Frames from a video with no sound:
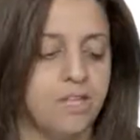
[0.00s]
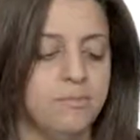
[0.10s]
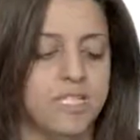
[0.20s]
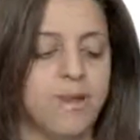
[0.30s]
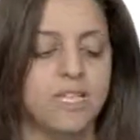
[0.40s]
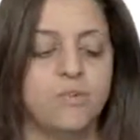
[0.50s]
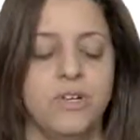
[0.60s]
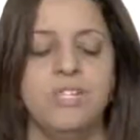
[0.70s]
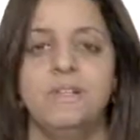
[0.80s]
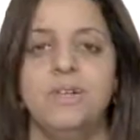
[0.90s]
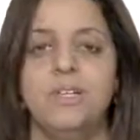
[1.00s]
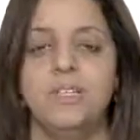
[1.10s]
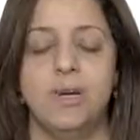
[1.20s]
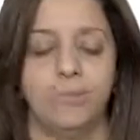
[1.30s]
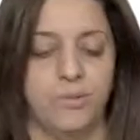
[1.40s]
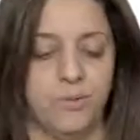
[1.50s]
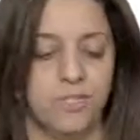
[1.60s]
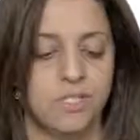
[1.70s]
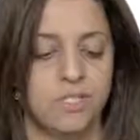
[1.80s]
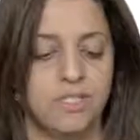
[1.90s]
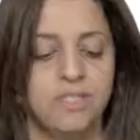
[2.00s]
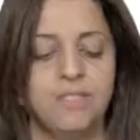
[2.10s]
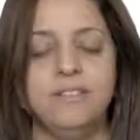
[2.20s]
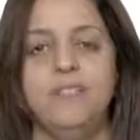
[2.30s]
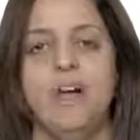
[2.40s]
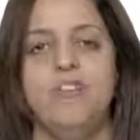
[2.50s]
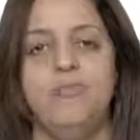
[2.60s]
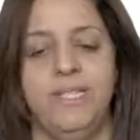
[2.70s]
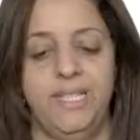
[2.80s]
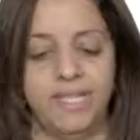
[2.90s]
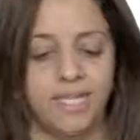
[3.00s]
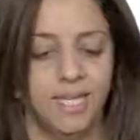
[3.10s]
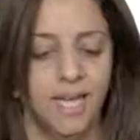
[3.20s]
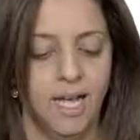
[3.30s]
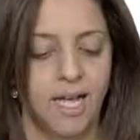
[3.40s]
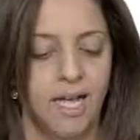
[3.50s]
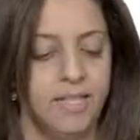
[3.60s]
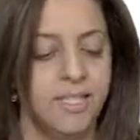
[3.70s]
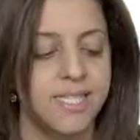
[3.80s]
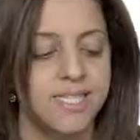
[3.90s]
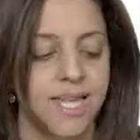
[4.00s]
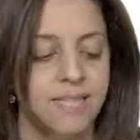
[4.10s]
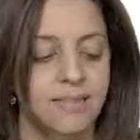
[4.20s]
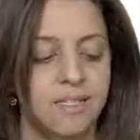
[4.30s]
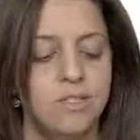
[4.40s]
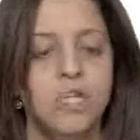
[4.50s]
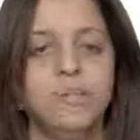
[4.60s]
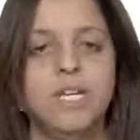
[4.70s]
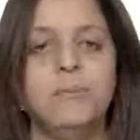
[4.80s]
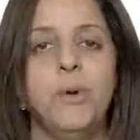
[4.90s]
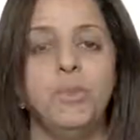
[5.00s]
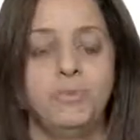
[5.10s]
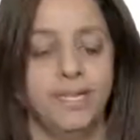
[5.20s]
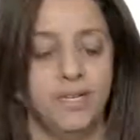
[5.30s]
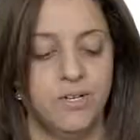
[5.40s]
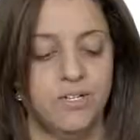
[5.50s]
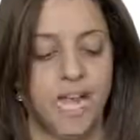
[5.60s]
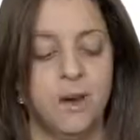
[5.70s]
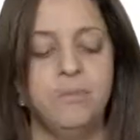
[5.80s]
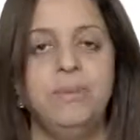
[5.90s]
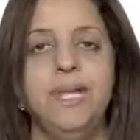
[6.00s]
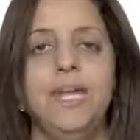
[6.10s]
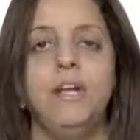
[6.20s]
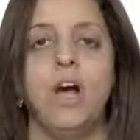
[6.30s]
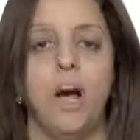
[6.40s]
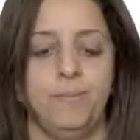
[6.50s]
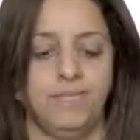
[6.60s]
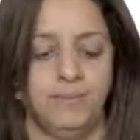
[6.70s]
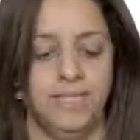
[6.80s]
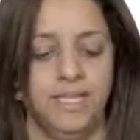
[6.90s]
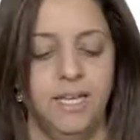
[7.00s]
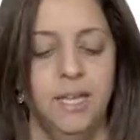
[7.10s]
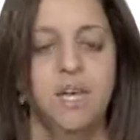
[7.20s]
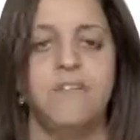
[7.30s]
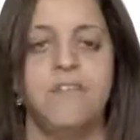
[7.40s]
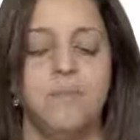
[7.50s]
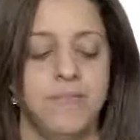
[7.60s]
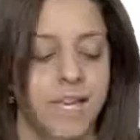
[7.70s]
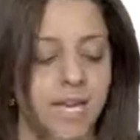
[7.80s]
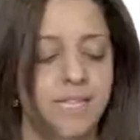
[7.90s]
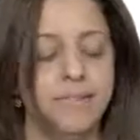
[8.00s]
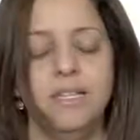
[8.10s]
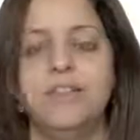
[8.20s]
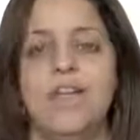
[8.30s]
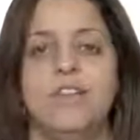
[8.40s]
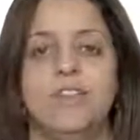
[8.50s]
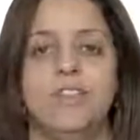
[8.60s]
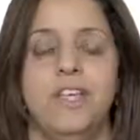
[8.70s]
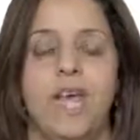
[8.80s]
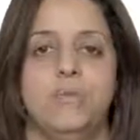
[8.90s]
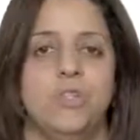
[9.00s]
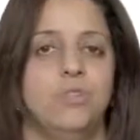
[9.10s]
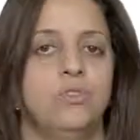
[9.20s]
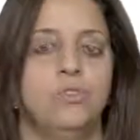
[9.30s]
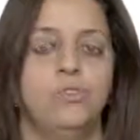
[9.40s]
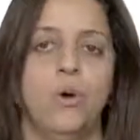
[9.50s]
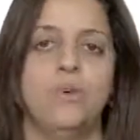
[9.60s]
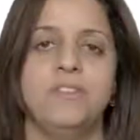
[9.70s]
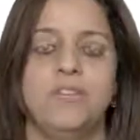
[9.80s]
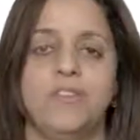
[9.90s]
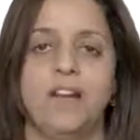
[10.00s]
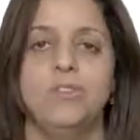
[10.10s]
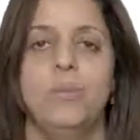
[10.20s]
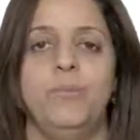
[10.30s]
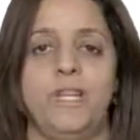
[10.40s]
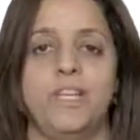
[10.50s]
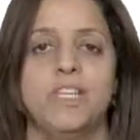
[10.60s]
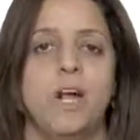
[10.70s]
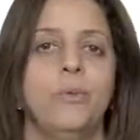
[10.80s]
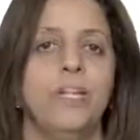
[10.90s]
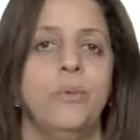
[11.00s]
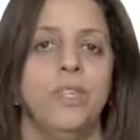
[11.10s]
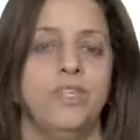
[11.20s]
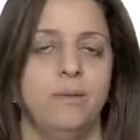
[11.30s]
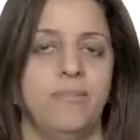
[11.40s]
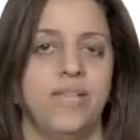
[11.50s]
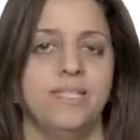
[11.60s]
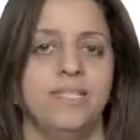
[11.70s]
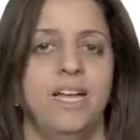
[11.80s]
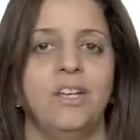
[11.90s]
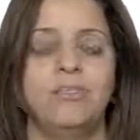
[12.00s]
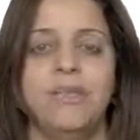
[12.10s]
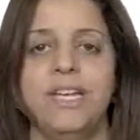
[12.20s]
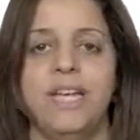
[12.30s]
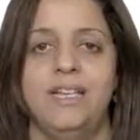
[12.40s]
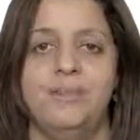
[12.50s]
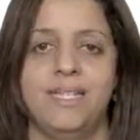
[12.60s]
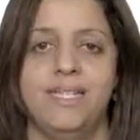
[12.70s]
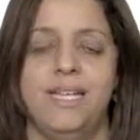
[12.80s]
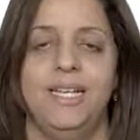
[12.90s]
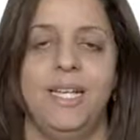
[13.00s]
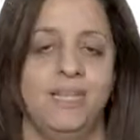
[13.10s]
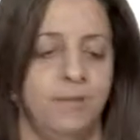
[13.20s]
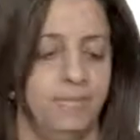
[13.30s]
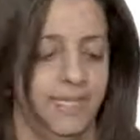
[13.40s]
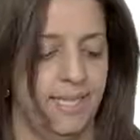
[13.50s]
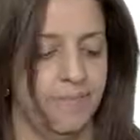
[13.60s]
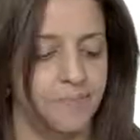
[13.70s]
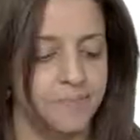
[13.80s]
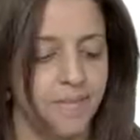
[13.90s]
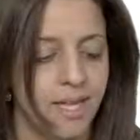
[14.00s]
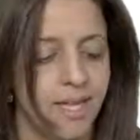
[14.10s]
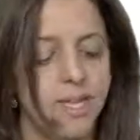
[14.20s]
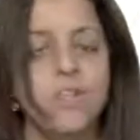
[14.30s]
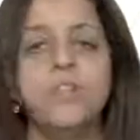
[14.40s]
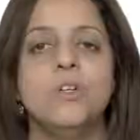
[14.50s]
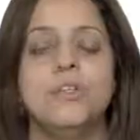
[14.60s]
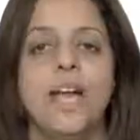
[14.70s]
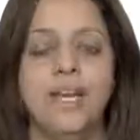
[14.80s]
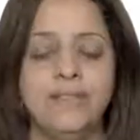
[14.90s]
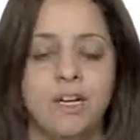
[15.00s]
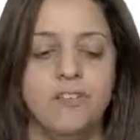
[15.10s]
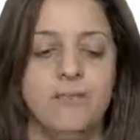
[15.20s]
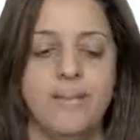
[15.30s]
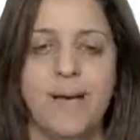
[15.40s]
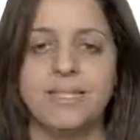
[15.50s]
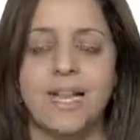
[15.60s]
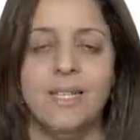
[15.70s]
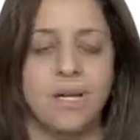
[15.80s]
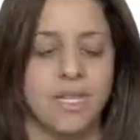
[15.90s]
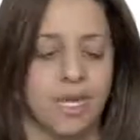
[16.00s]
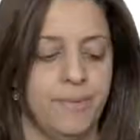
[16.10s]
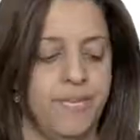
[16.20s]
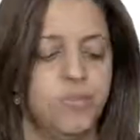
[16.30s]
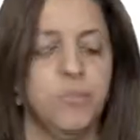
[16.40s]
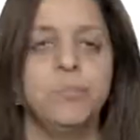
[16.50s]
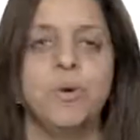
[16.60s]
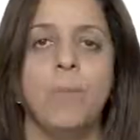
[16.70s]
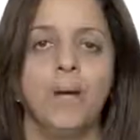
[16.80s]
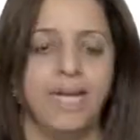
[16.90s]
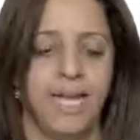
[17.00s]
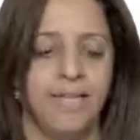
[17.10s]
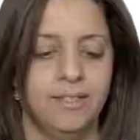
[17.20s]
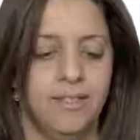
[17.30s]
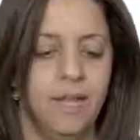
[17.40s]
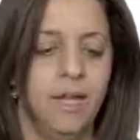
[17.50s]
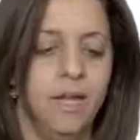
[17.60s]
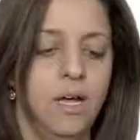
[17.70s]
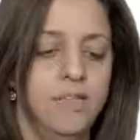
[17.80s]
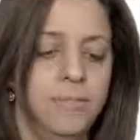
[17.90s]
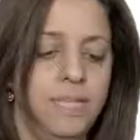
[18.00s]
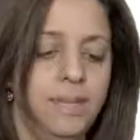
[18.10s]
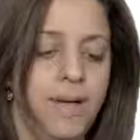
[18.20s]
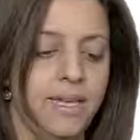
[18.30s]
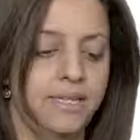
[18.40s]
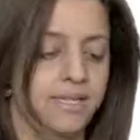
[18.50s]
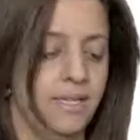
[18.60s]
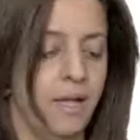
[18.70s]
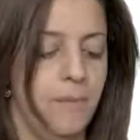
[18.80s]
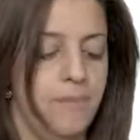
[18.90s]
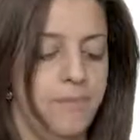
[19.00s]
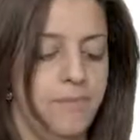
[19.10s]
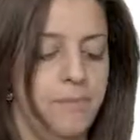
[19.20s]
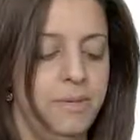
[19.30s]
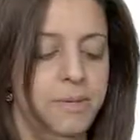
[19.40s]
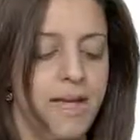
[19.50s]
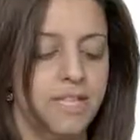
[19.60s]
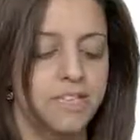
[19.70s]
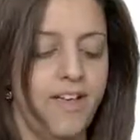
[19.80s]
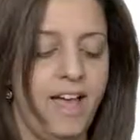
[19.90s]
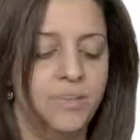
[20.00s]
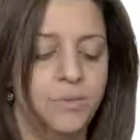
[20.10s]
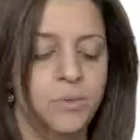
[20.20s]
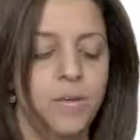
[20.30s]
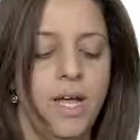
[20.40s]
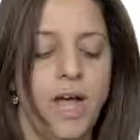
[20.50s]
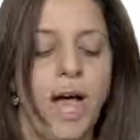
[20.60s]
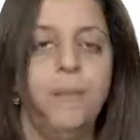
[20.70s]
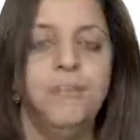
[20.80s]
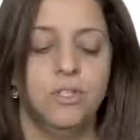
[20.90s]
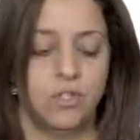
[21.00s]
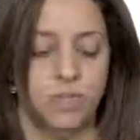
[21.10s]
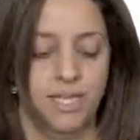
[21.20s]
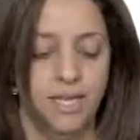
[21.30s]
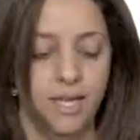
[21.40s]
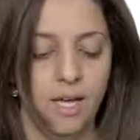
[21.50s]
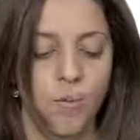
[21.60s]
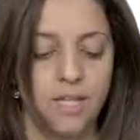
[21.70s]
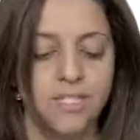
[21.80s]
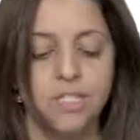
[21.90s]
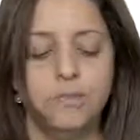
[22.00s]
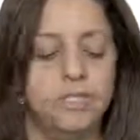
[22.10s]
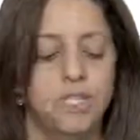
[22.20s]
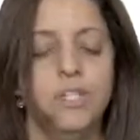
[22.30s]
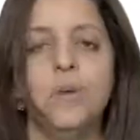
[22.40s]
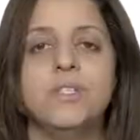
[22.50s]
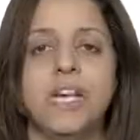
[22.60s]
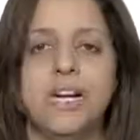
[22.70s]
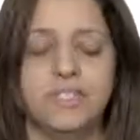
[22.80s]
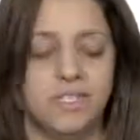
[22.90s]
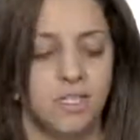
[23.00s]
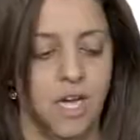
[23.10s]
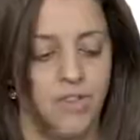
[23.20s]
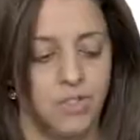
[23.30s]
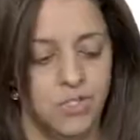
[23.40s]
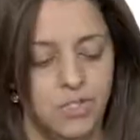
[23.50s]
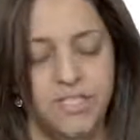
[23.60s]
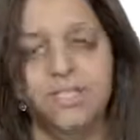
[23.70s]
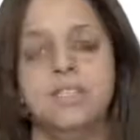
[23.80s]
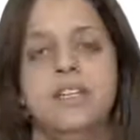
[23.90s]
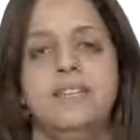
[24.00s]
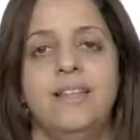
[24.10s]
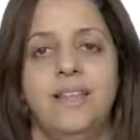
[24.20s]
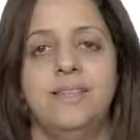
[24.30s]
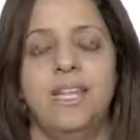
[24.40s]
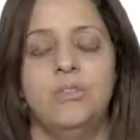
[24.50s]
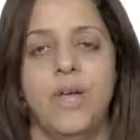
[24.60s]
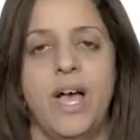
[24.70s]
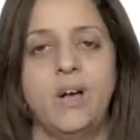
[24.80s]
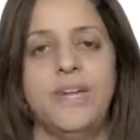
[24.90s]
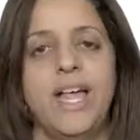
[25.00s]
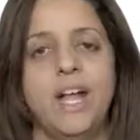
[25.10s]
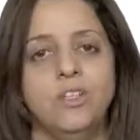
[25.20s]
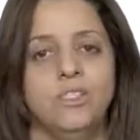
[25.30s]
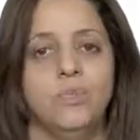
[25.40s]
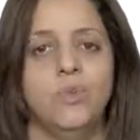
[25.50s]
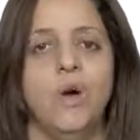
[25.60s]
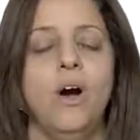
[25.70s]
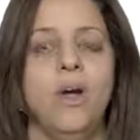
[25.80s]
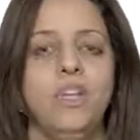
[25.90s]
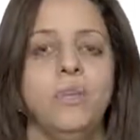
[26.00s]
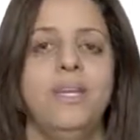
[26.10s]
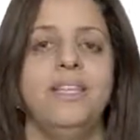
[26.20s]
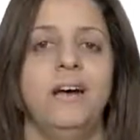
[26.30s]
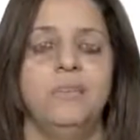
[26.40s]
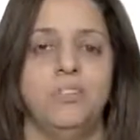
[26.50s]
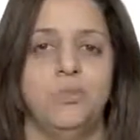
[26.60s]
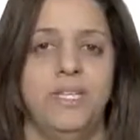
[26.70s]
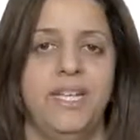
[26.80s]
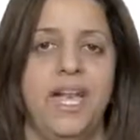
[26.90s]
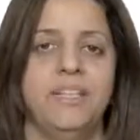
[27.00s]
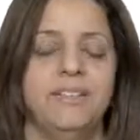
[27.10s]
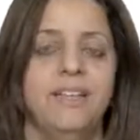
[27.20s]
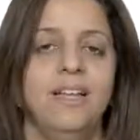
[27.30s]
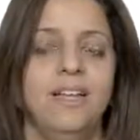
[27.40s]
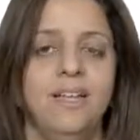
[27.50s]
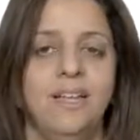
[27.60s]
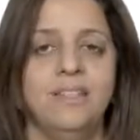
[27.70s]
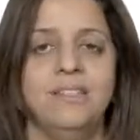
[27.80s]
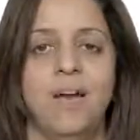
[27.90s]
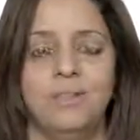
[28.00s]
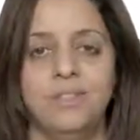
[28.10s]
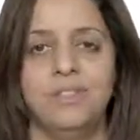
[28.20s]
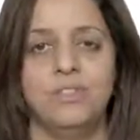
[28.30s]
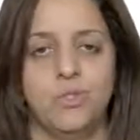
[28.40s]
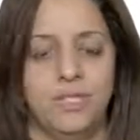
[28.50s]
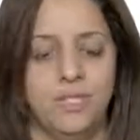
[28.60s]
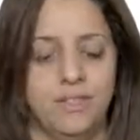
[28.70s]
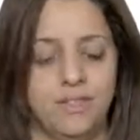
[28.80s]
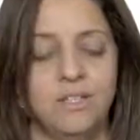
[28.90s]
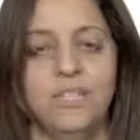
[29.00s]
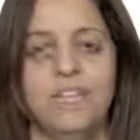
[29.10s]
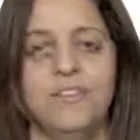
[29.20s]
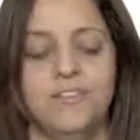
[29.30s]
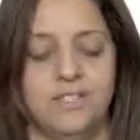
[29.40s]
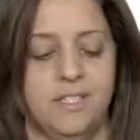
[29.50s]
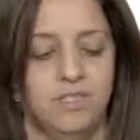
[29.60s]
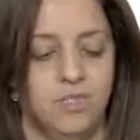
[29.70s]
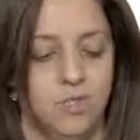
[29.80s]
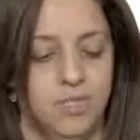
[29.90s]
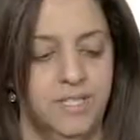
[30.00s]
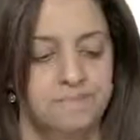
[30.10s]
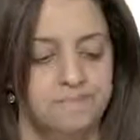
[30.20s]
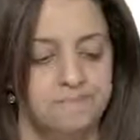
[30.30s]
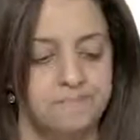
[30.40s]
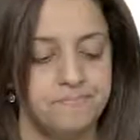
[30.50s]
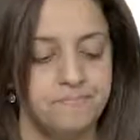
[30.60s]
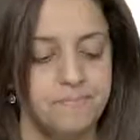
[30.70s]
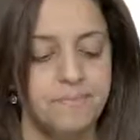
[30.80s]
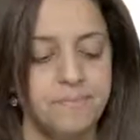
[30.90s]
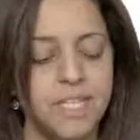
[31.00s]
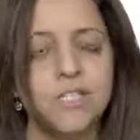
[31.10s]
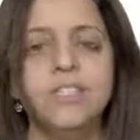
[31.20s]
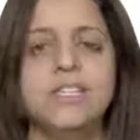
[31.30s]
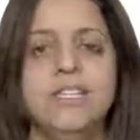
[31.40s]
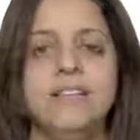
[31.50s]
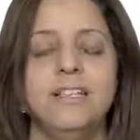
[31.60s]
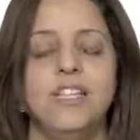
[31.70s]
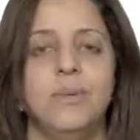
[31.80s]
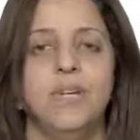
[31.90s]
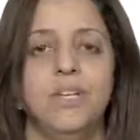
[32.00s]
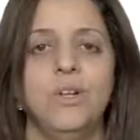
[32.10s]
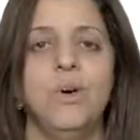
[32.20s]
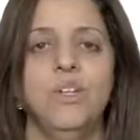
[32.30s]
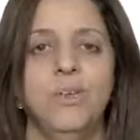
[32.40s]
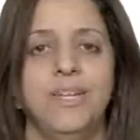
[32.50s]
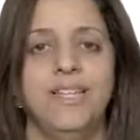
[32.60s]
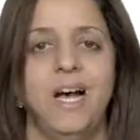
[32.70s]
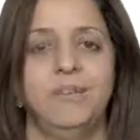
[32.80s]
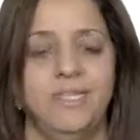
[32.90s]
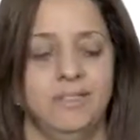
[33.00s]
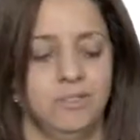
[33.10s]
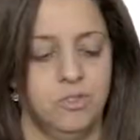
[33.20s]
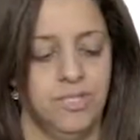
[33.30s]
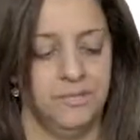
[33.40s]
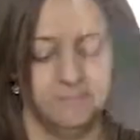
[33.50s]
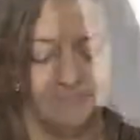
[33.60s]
The minimax principle computes the utility of being uh, in a state assuming both players are playing optimally from there until the end of the game. So both tic-tac-toe players are really doing their best. They're not making any mistake in their playing. So the idea of minimax algorithm is to propagate uh, the minimax um, the minimax value up the tree once terminal nodes are discovered. So this entails that we are going actually to go all the way down the tree and uh, down to the tree uh, the leaves in the tree. So this entails that we're going all the way down in the tree.